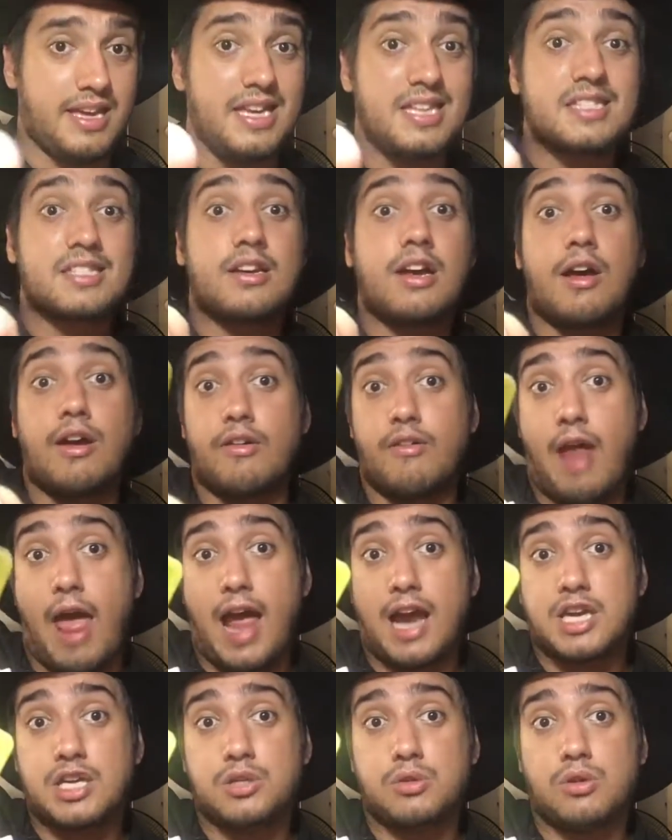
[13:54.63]
here's a
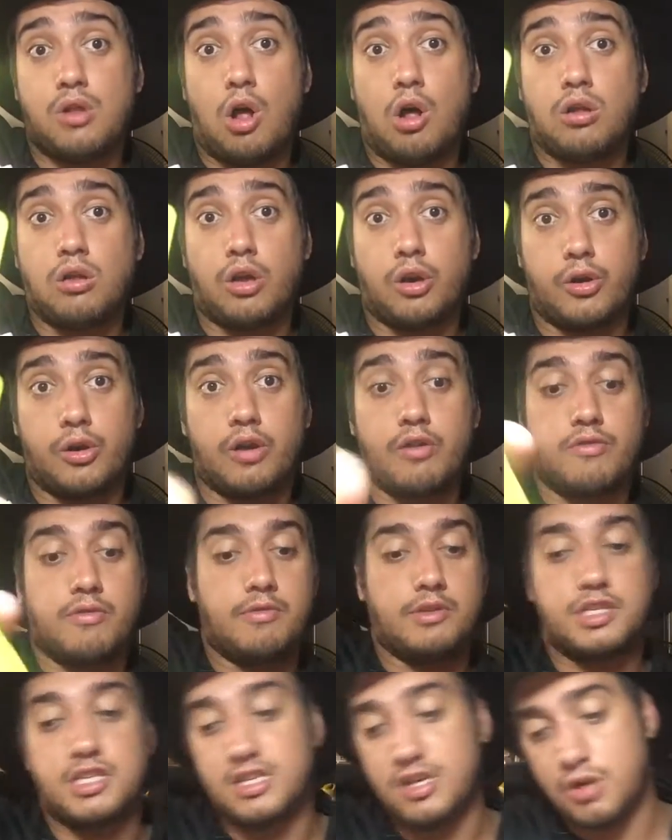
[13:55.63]
actual Hollow
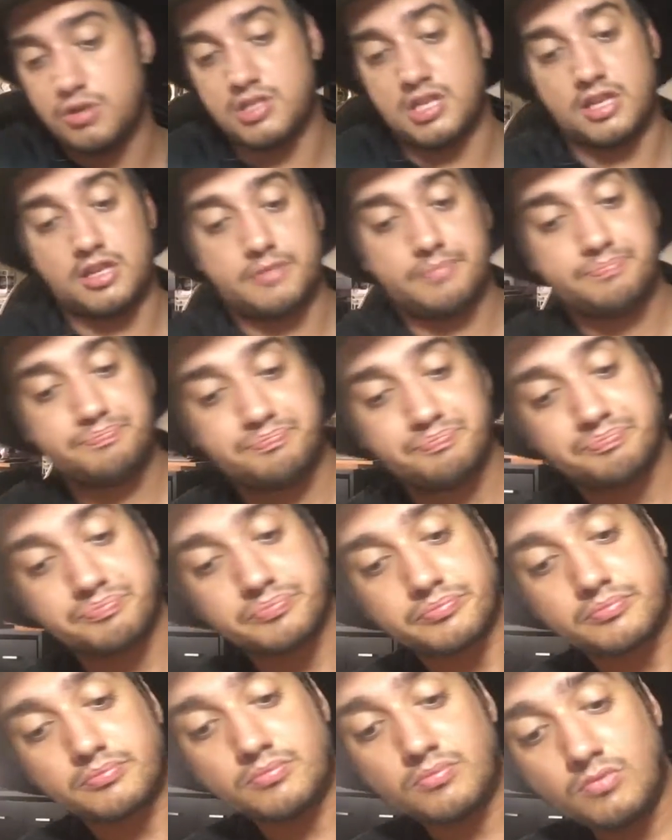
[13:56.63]
Shinotic.
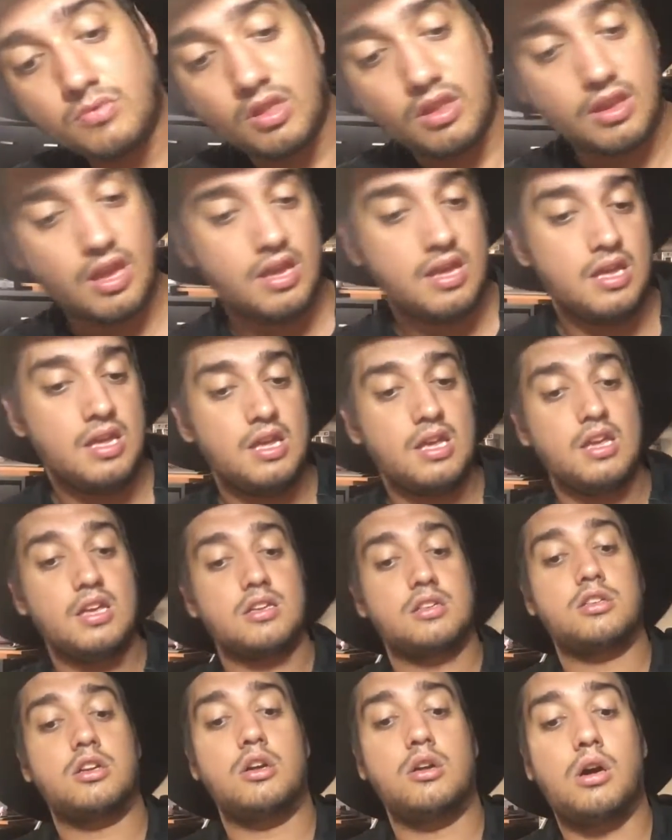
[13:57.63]

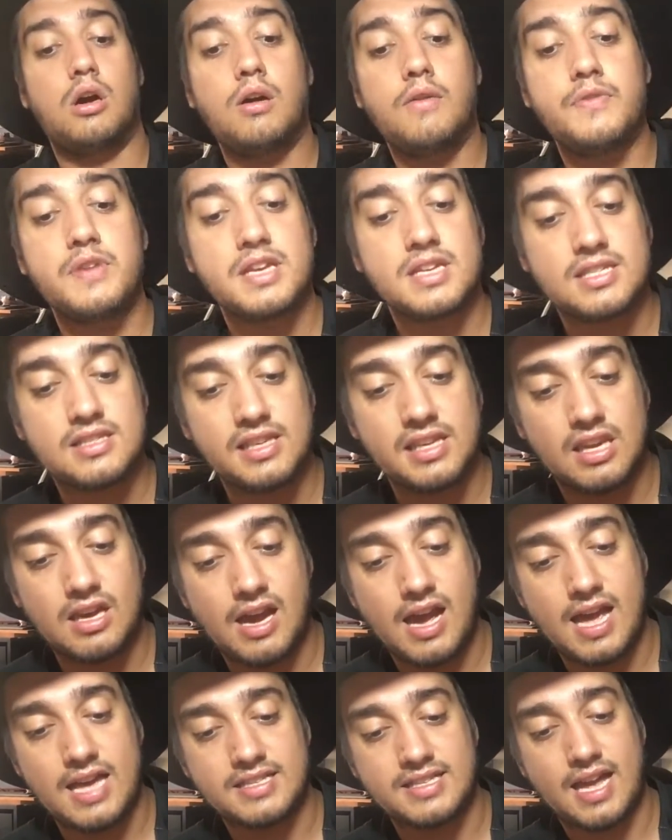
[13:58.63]
So obviously,
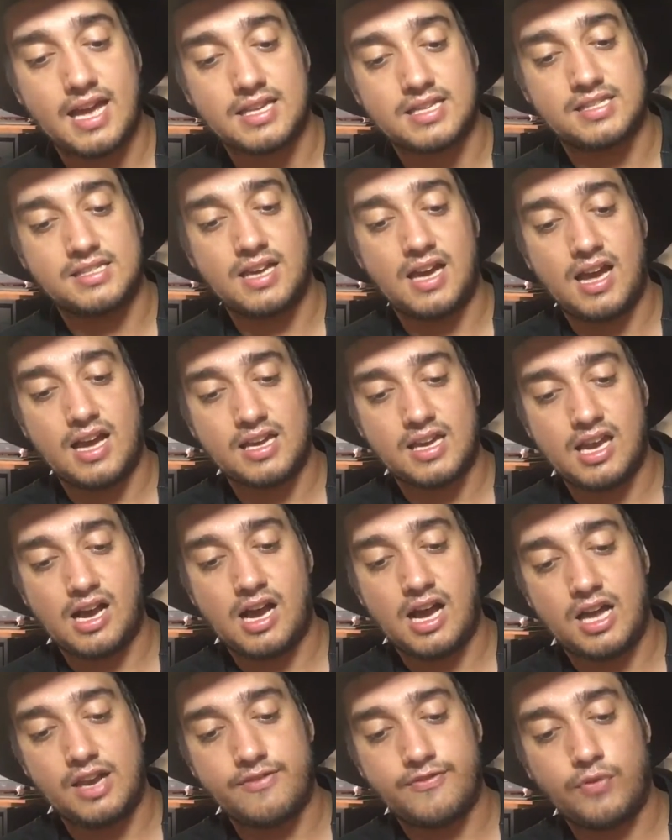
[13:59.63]
guys, our star
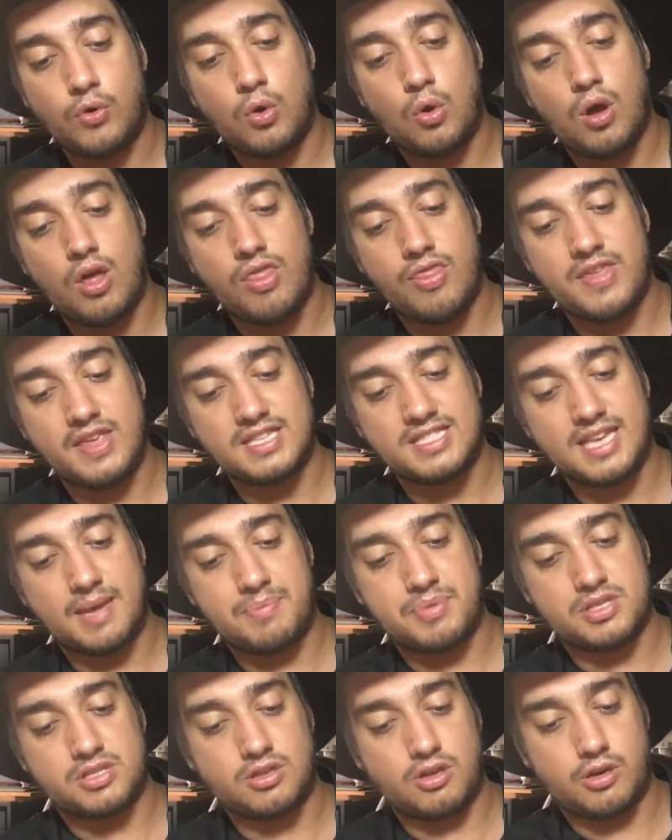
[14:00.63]
card for this
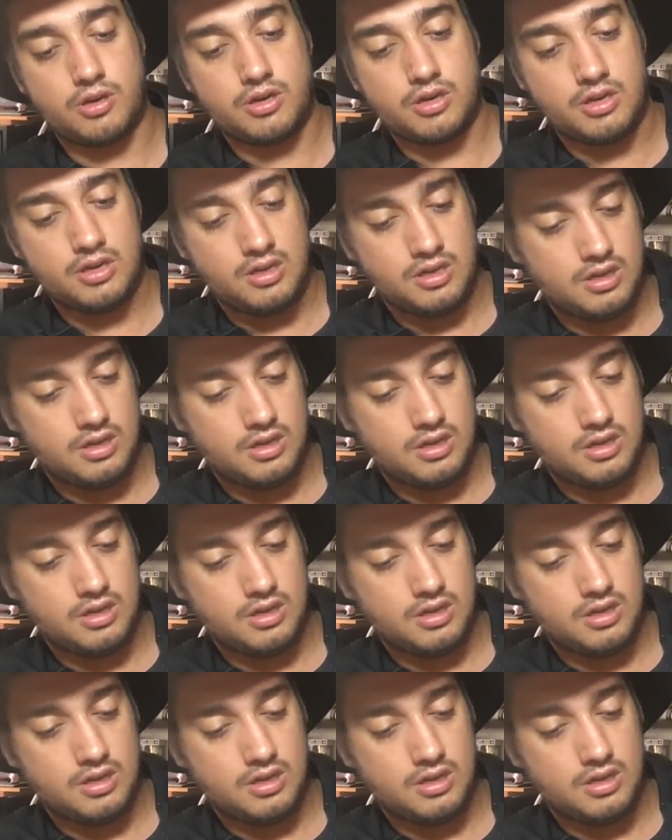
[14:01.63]
episode.